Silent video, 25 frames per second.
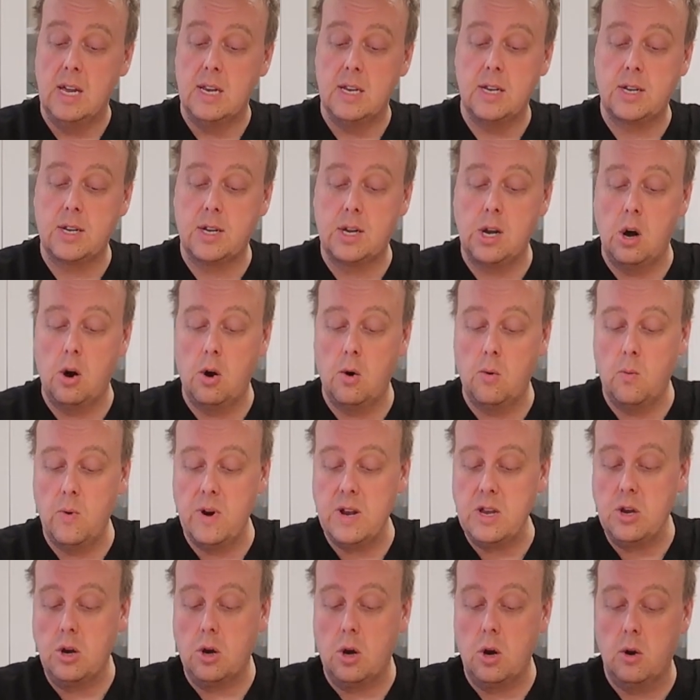So
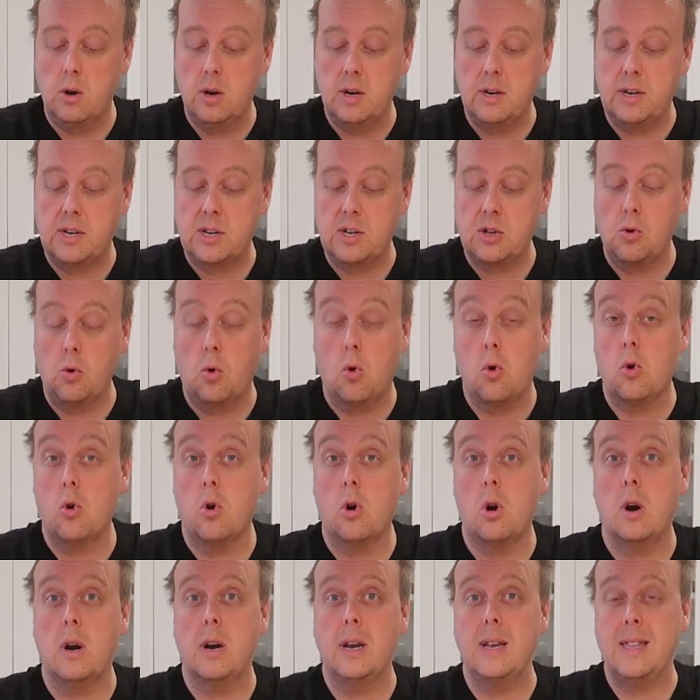when you go to the
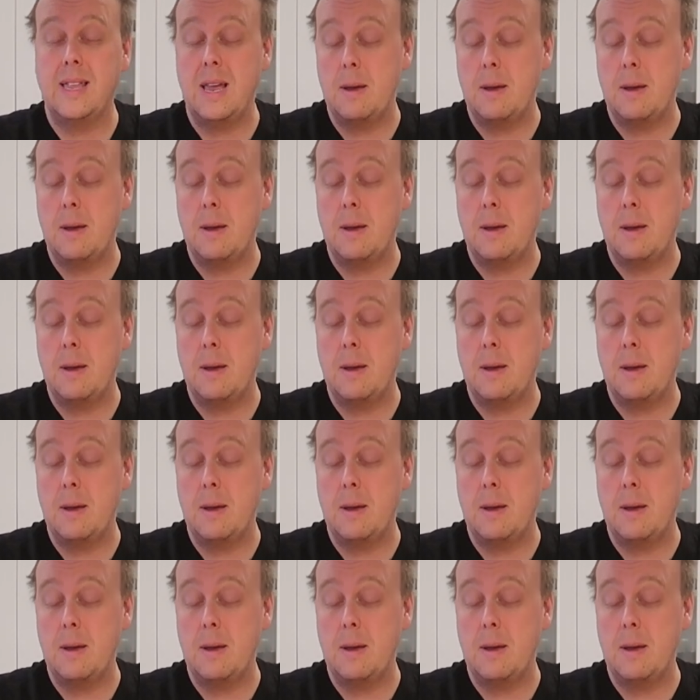store,